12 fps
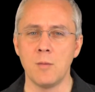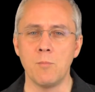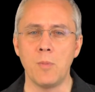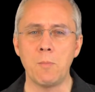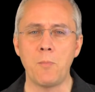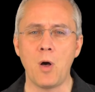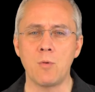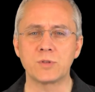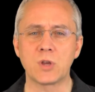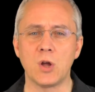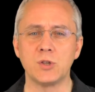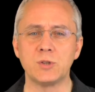But Paul was
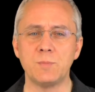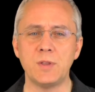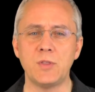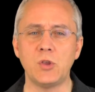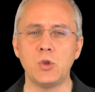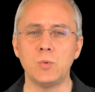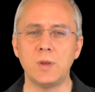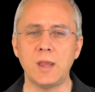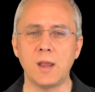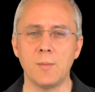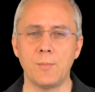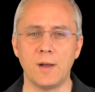called to be the
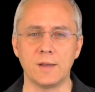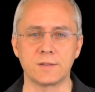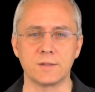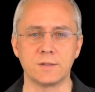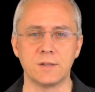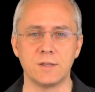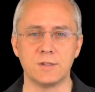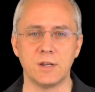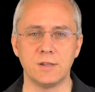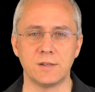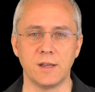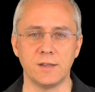unique apostle to the
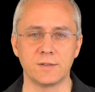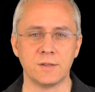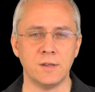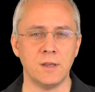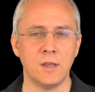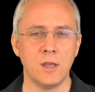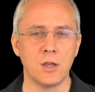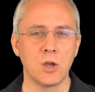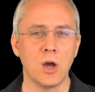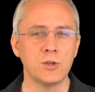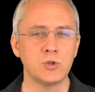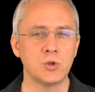Gentiles.
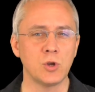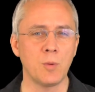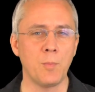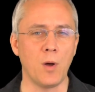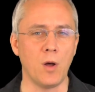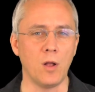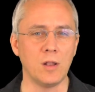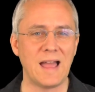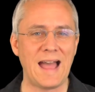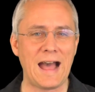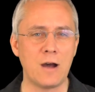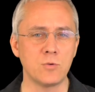God took Paul
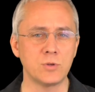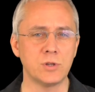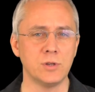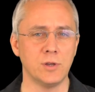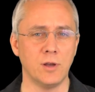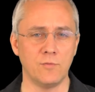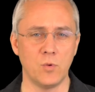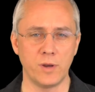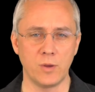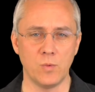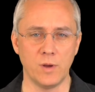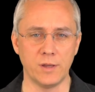out of what
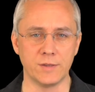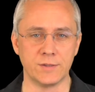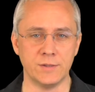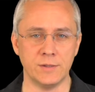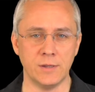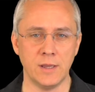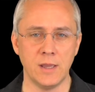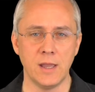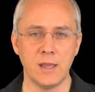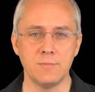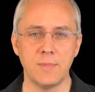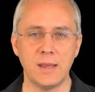he was
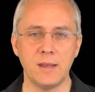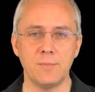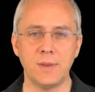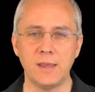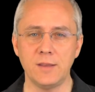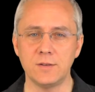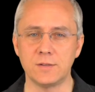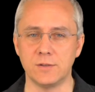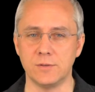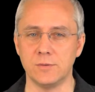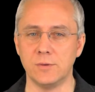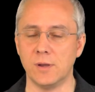and made him
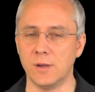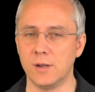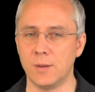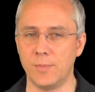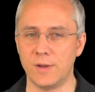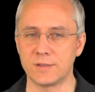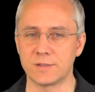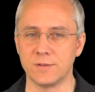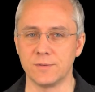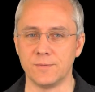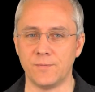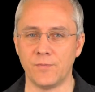into an apostle.